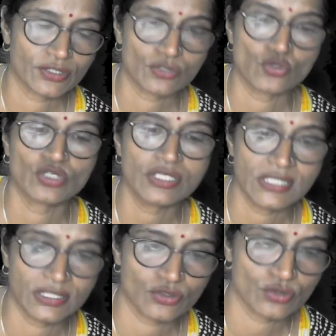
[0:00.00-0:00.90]
So it is
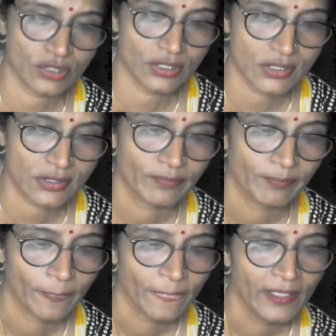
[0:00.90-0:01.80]
heterogeneous.
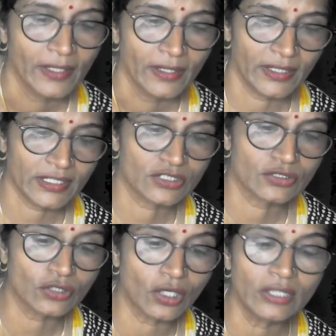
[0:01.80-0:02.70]
Next,
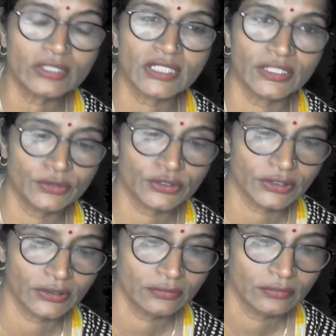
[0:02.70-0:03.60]
salt solution